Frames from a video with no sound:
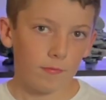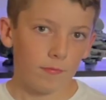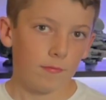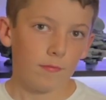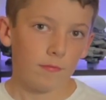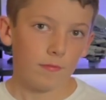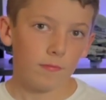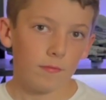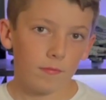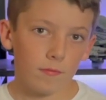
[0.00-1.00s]

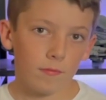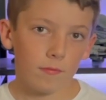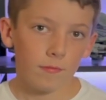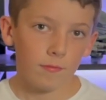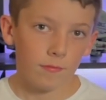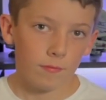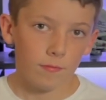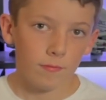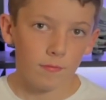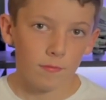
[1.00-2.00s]

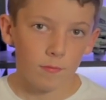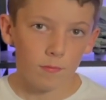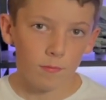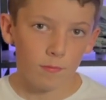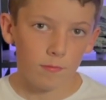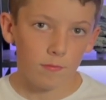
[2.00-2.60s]
[no speech]